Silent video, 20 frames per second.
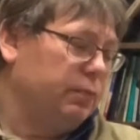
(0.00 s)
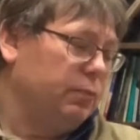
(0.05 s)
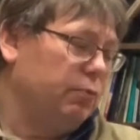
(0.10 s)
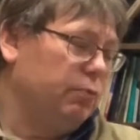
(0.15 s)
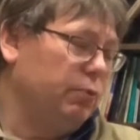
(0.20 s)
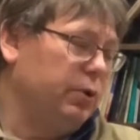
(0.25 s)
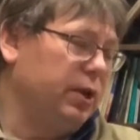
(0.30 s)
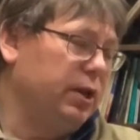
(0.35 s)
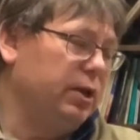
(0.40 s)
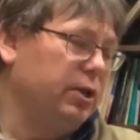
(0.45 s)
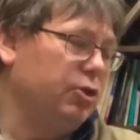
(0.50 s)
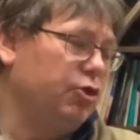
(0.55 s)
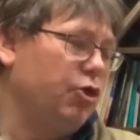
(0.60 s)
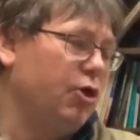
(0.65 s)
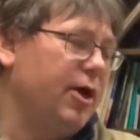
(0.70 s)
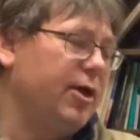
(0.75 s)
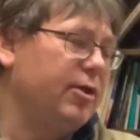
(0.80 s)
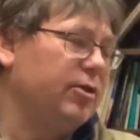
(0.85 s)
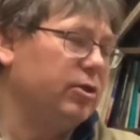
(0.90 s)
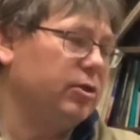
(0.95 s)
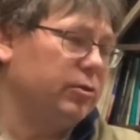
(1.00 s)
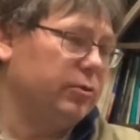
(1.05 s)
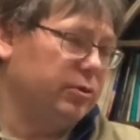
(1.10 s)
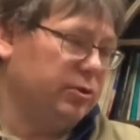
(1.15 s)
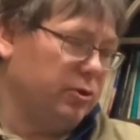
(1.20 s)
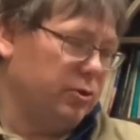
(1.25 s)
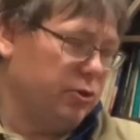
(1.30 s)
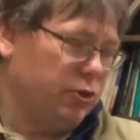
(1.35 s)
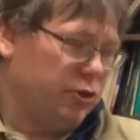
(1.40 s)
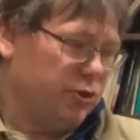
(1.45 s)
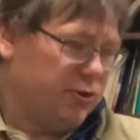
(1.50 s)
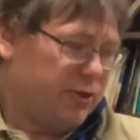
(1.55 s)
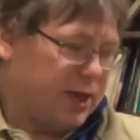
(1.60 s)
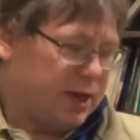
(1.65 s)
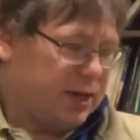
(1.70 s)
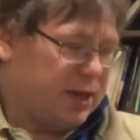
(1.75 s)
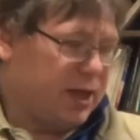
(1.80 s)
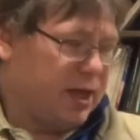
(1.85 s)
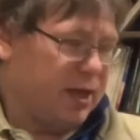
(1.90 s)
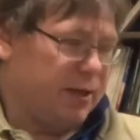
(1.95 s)
We did a chancellor search in that
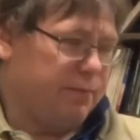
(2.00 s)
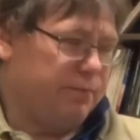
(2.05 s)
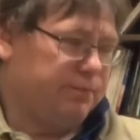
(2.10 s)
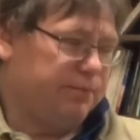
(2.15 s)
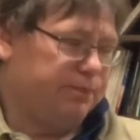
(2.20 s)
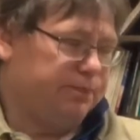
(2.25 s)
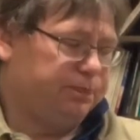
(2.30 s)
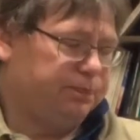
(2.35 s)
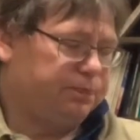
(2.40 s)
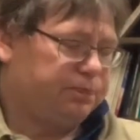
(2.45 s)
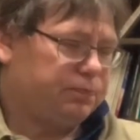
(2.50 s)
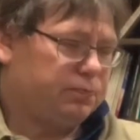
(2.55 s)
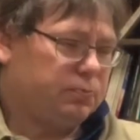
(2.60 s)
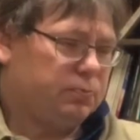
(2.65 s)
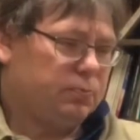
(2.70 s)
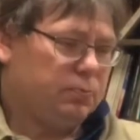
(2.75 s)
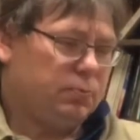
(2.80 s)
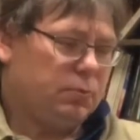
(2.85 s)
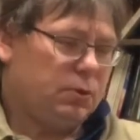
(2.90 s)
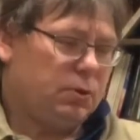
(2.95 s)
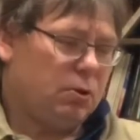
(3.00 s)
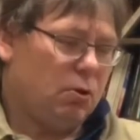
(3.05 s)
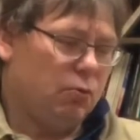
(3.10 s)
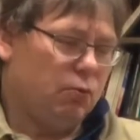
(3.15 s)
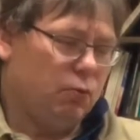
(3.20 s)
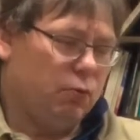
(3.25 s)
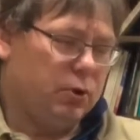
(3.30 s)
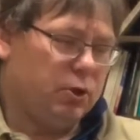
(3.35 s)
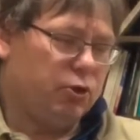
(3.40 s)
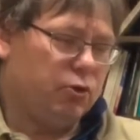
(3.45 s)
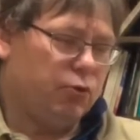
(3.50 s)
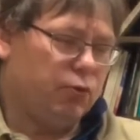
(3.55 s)
time, which